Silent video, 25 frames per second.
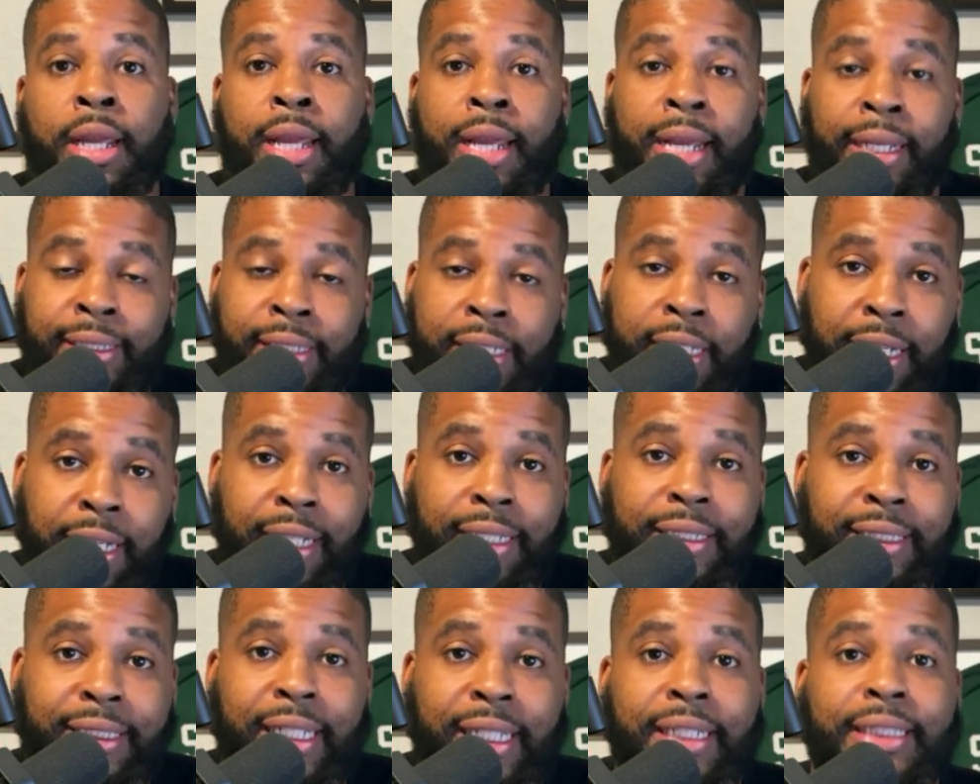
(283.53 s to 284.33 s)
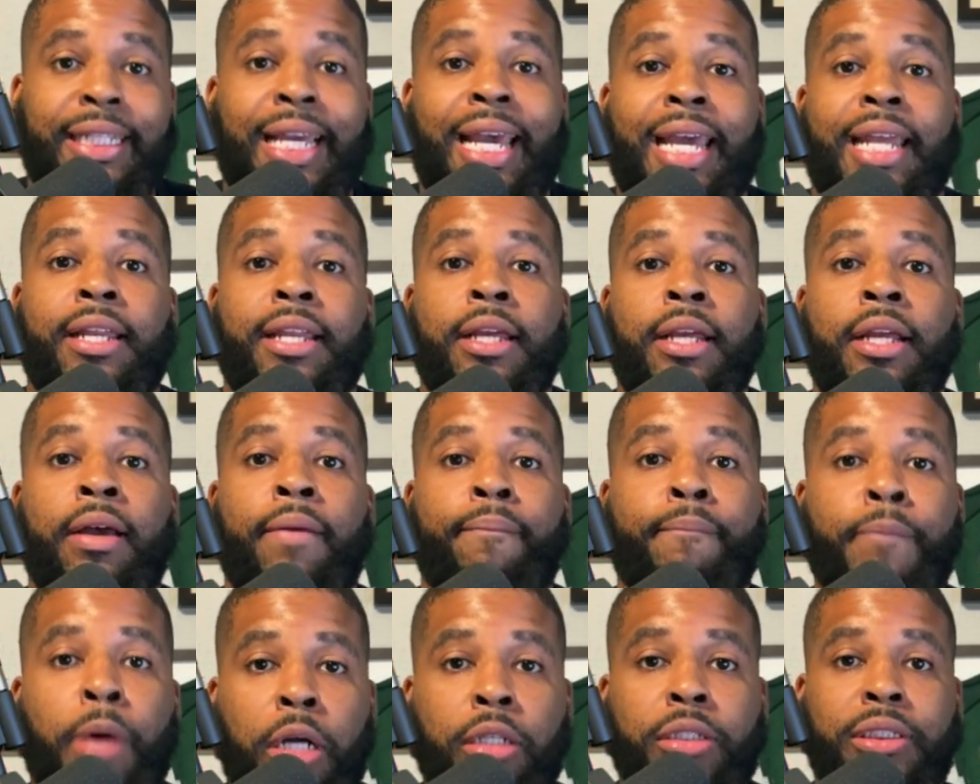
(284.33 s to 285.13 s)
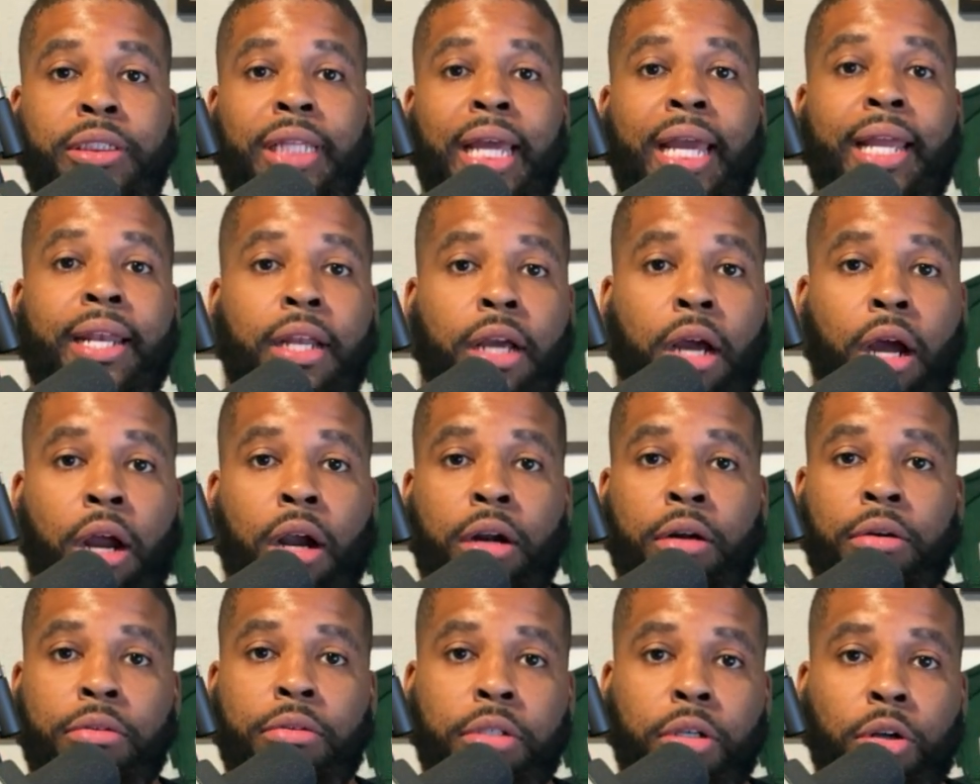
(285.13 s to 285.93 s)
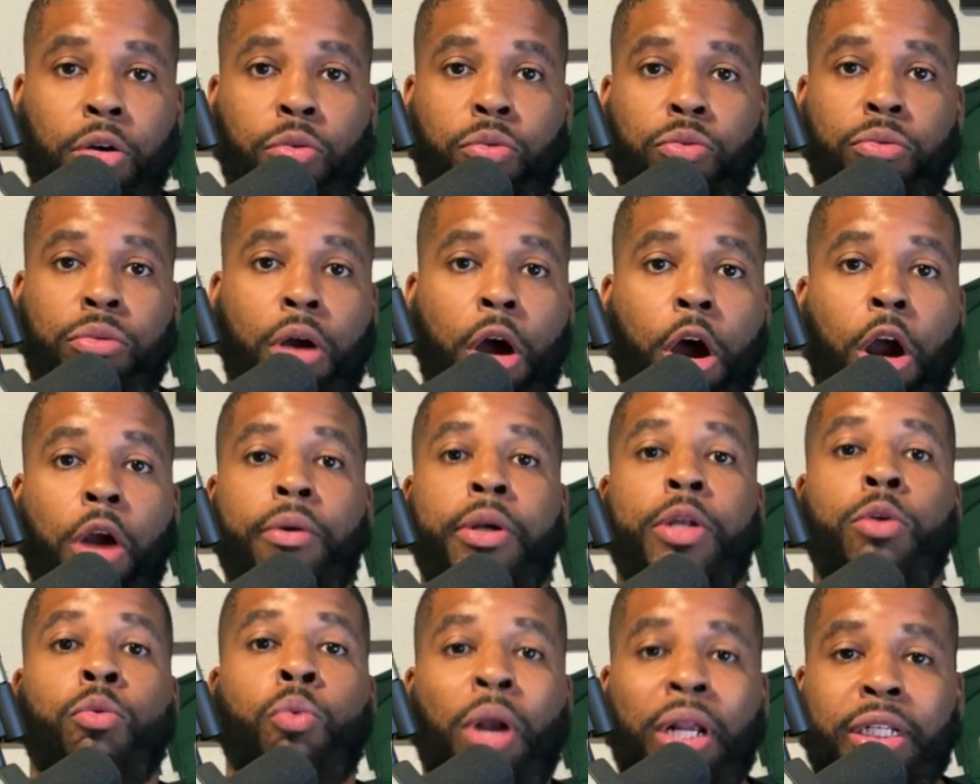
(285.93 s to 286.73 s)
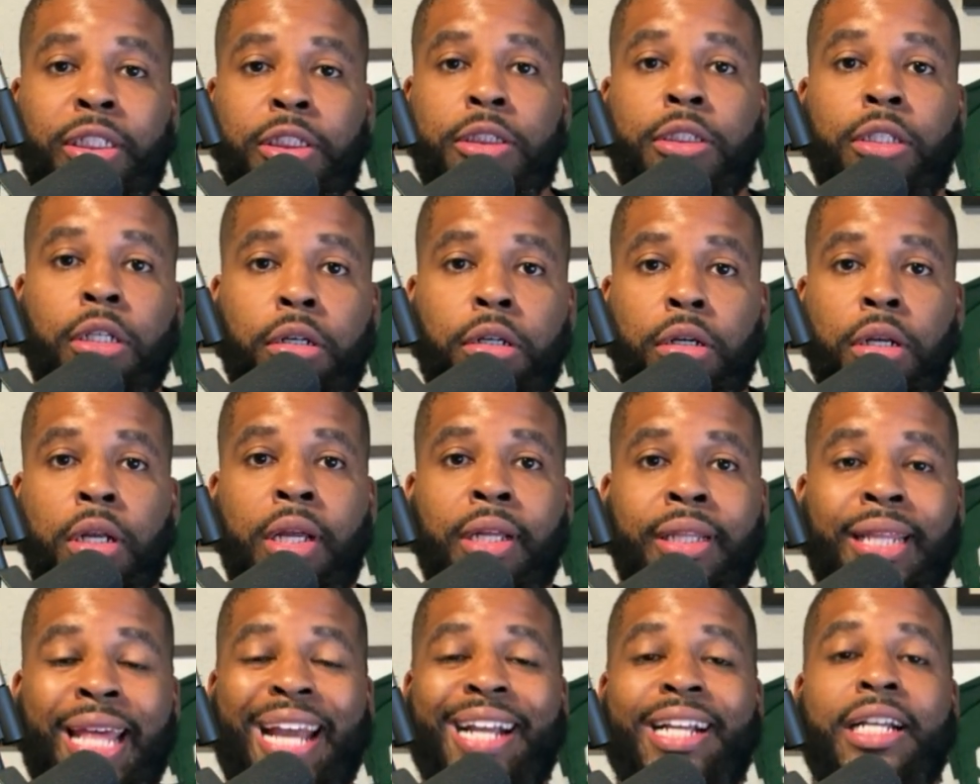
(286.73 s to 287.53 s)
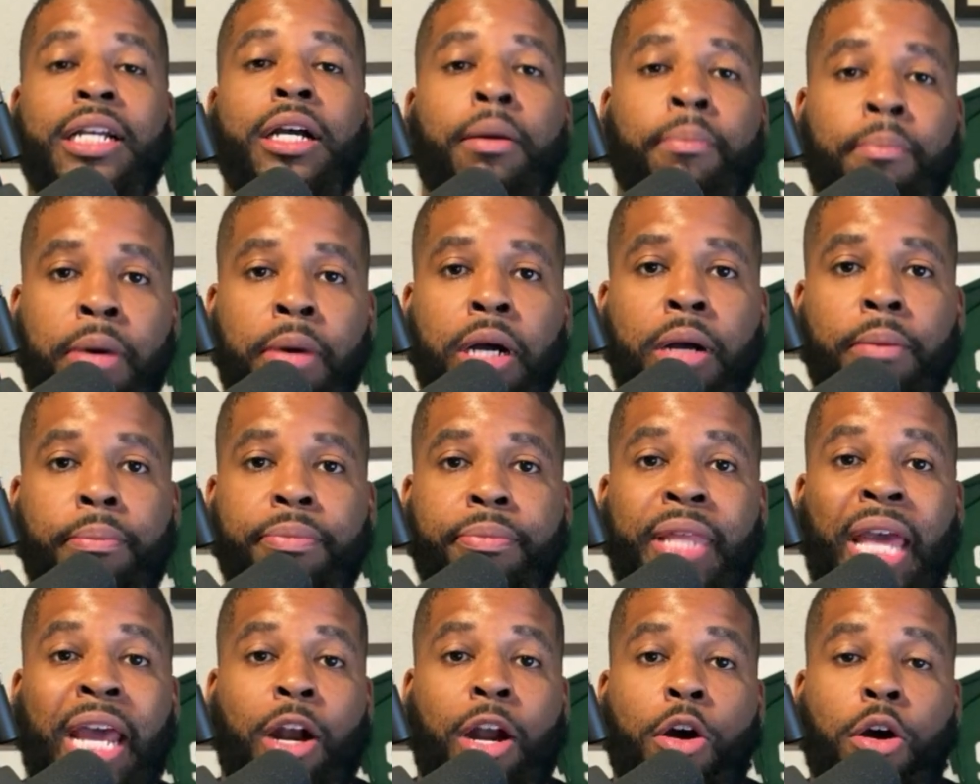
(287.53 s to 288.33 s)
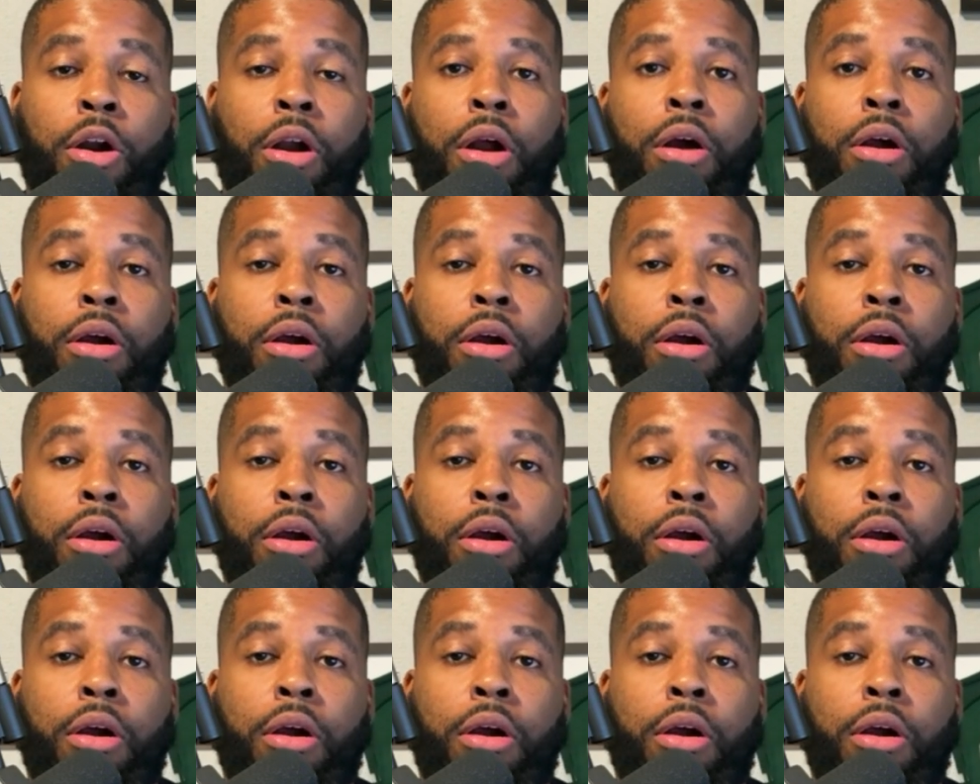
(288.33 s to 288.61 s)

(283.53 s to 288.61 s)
And to the extent that marks that are already registered that come up that are